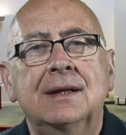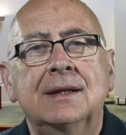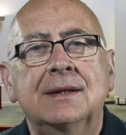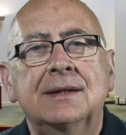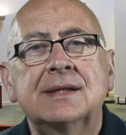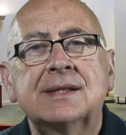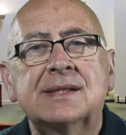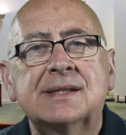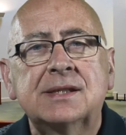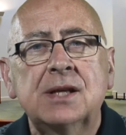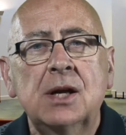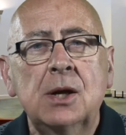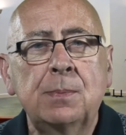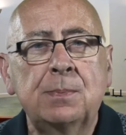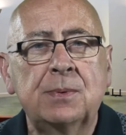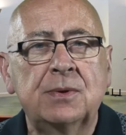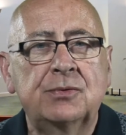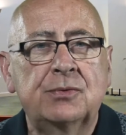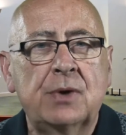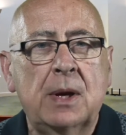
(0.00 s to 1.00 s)
The
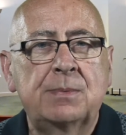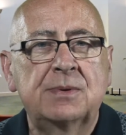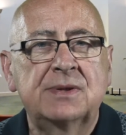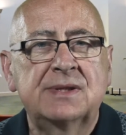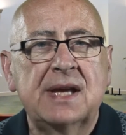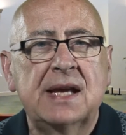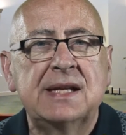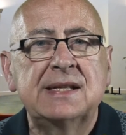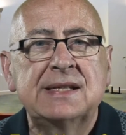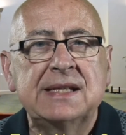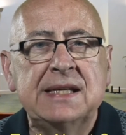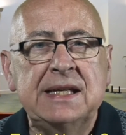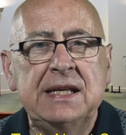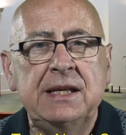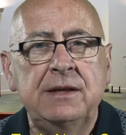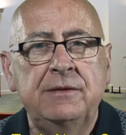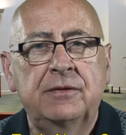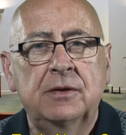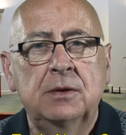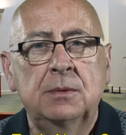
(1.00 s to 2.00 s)
serpent represents
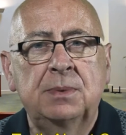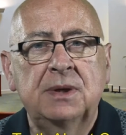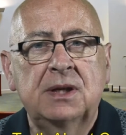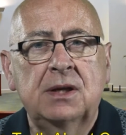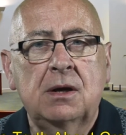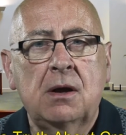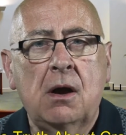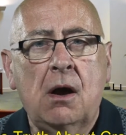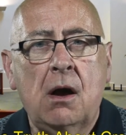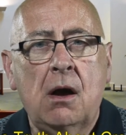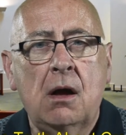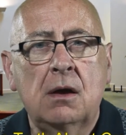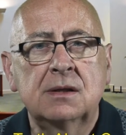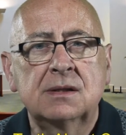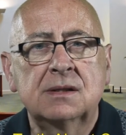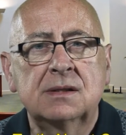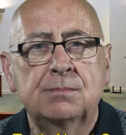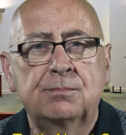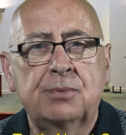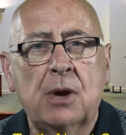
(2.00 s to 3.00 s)
evil
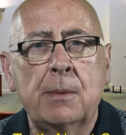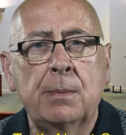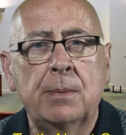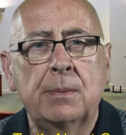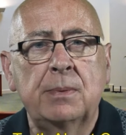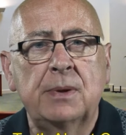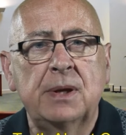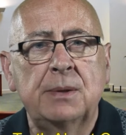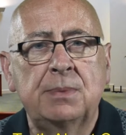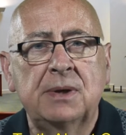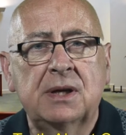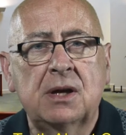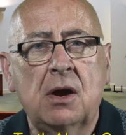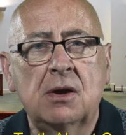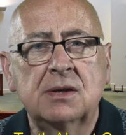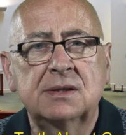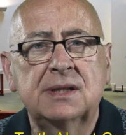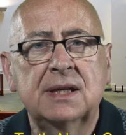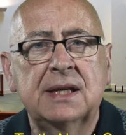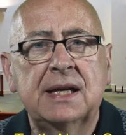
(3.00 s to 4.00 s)
because, probably
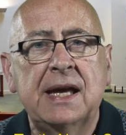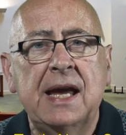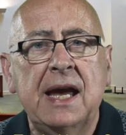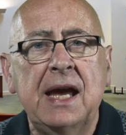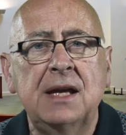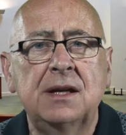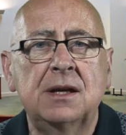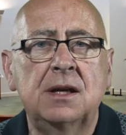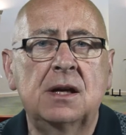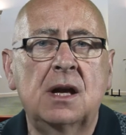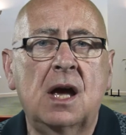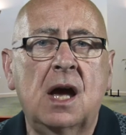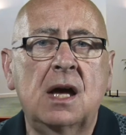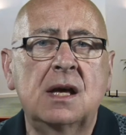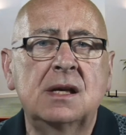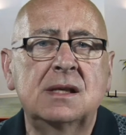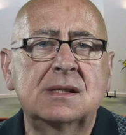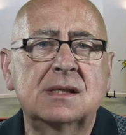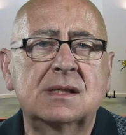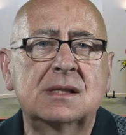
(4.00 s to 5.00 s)
because the
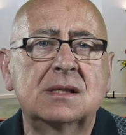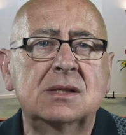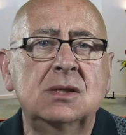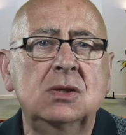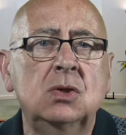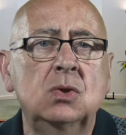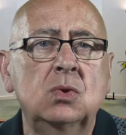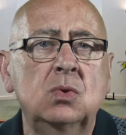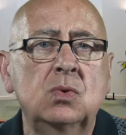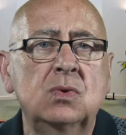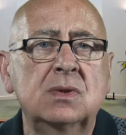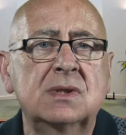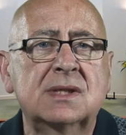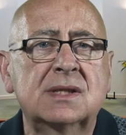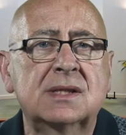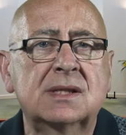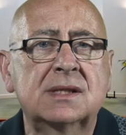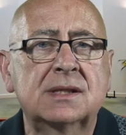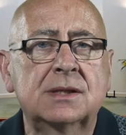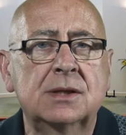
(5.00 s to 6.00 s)
Canaanites
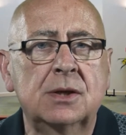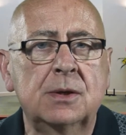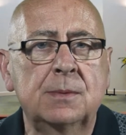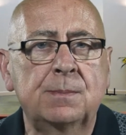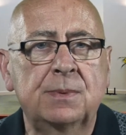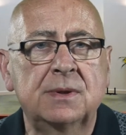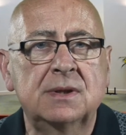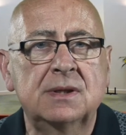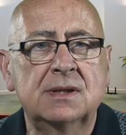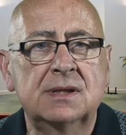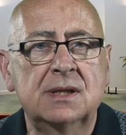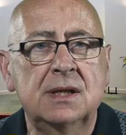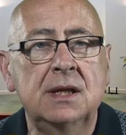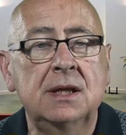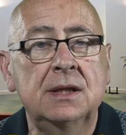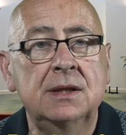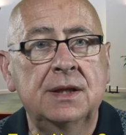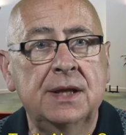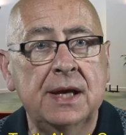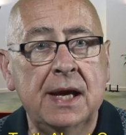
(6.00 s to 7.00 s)
used serpents
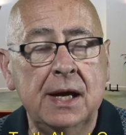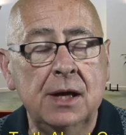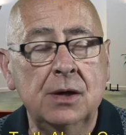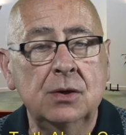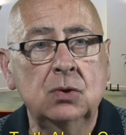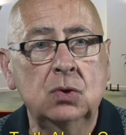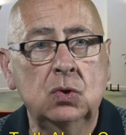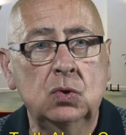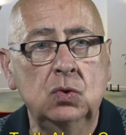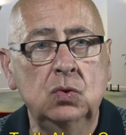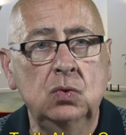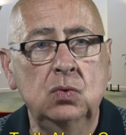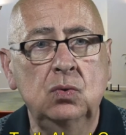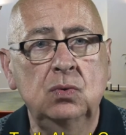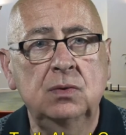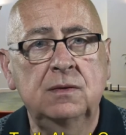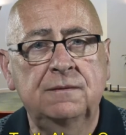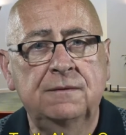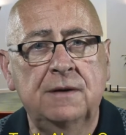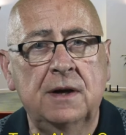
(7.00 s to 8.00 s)
in their
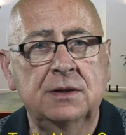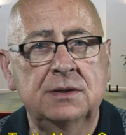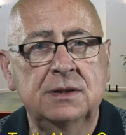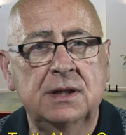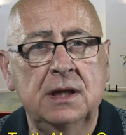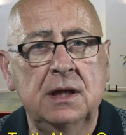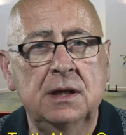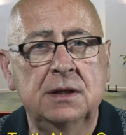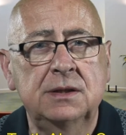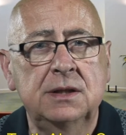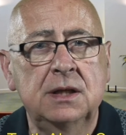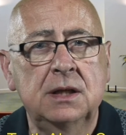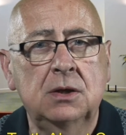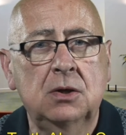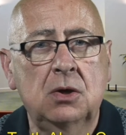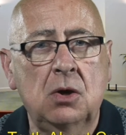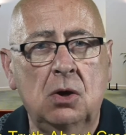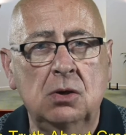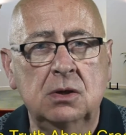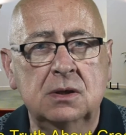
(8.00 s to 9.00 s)
crude fertility
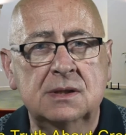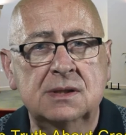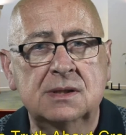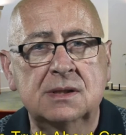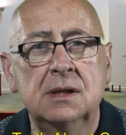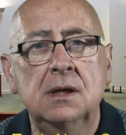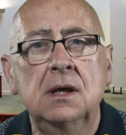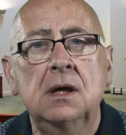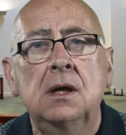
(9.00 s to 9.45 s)
cults.